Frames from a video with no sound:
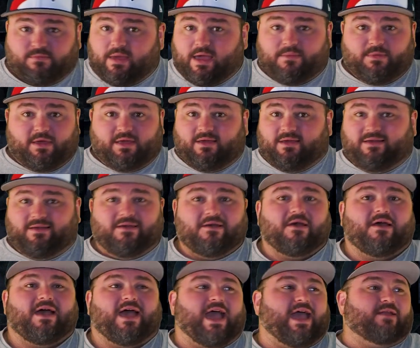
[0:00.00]
maybe,
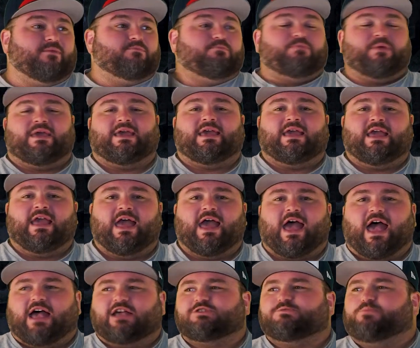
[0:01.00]
and B,
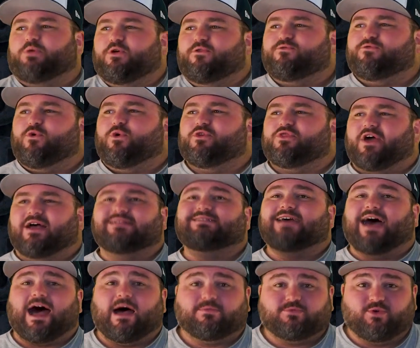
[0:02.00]
has put forth a
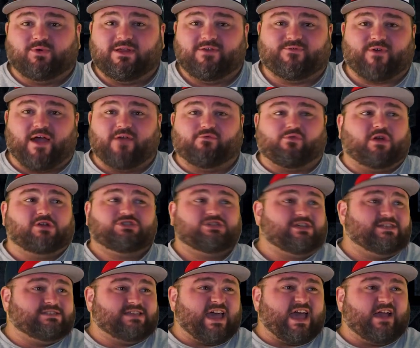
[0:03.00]
top 25 rushing
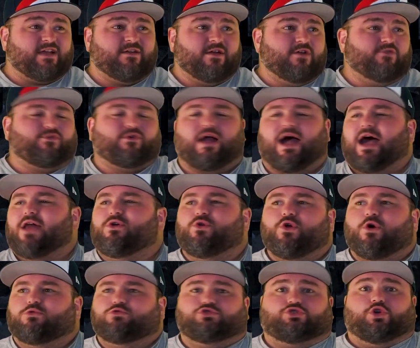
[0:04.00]
attack for, I don't
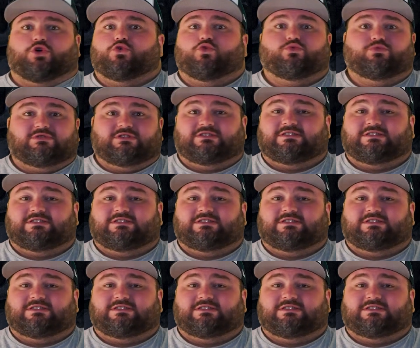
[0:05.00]
know, two